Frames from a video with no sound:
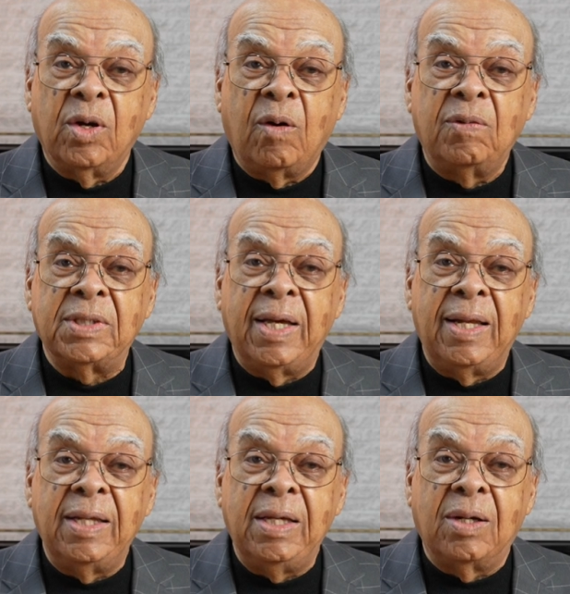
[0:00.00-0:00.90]
Officer
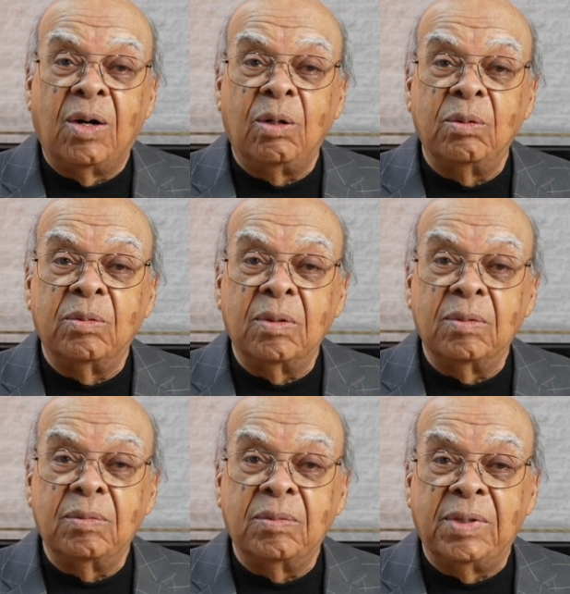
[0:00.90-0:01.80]
Alley called.
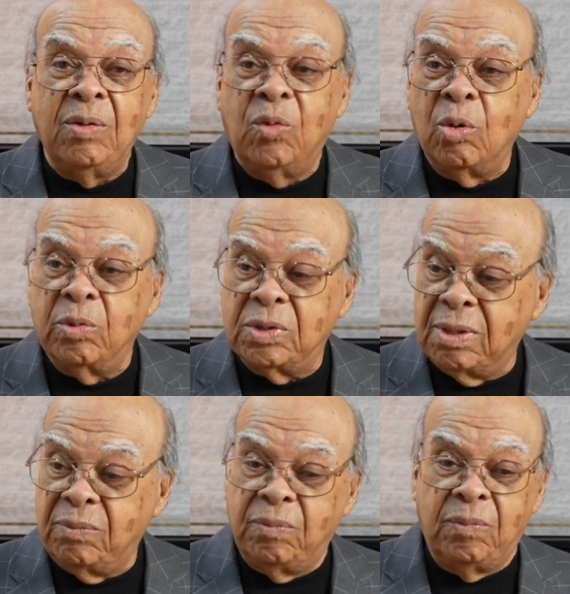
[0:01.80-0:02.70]
They woke
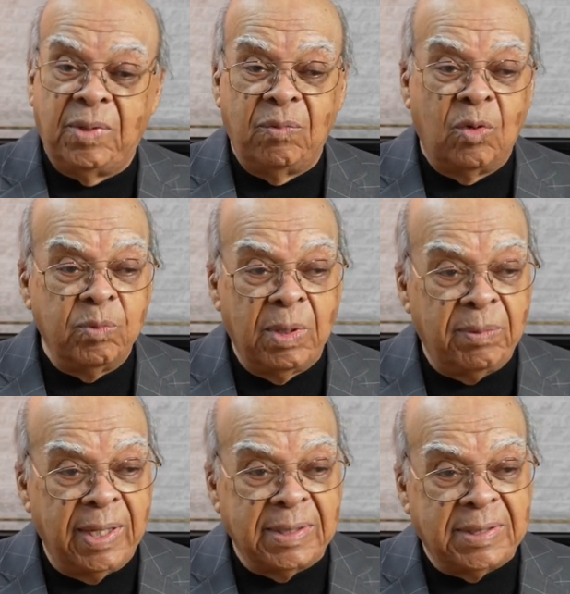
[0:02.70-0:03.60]
some. They woke me up
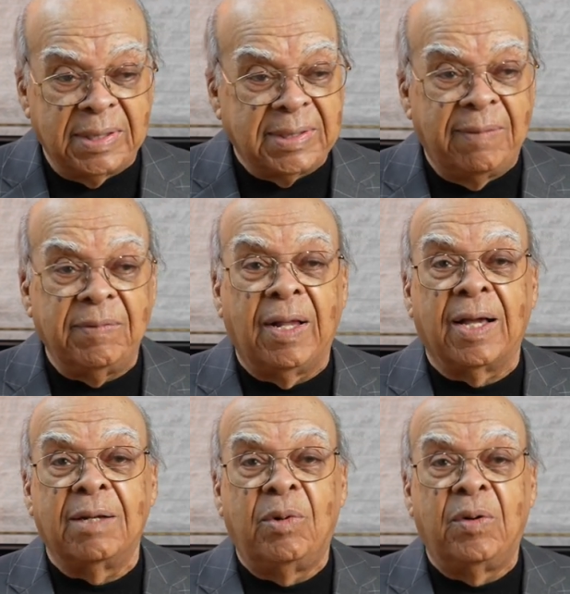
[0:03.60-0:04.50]
like six, seven
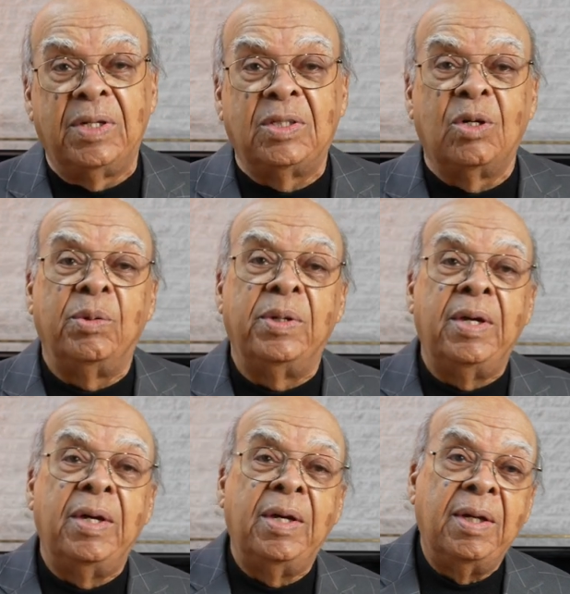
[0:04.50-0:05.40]
o'clock in the morning and told me
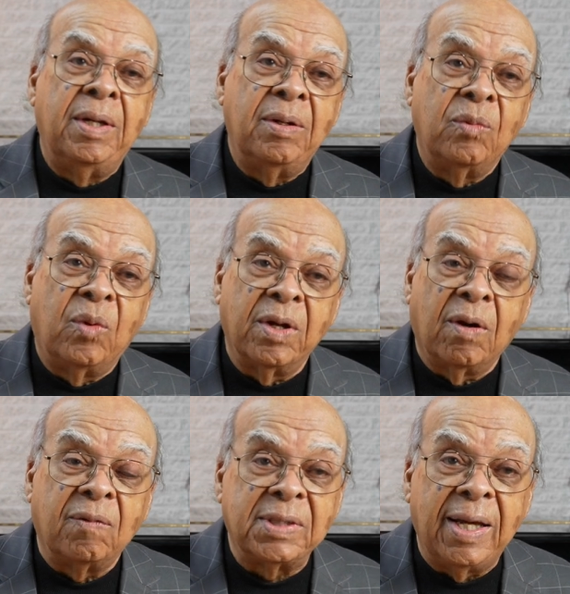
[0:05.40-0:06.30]
Warrant
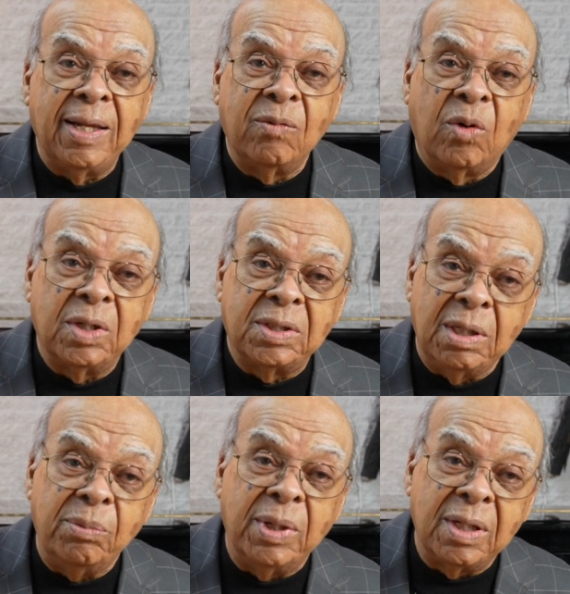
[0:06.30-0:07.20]
Officer Alley wanted to
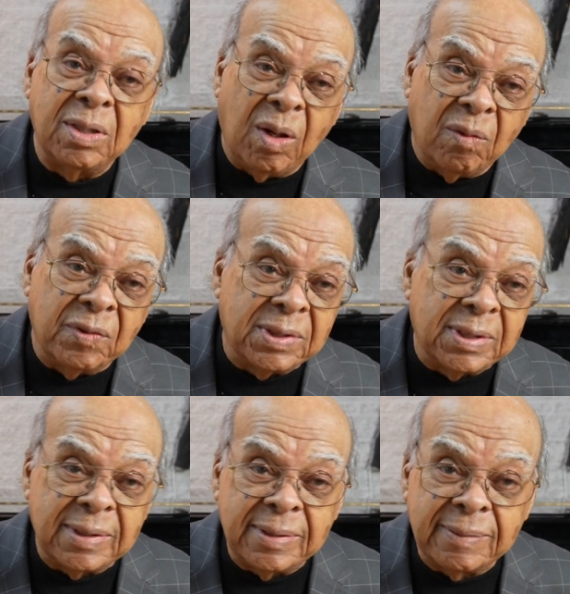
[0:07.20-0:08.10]
see me in his office.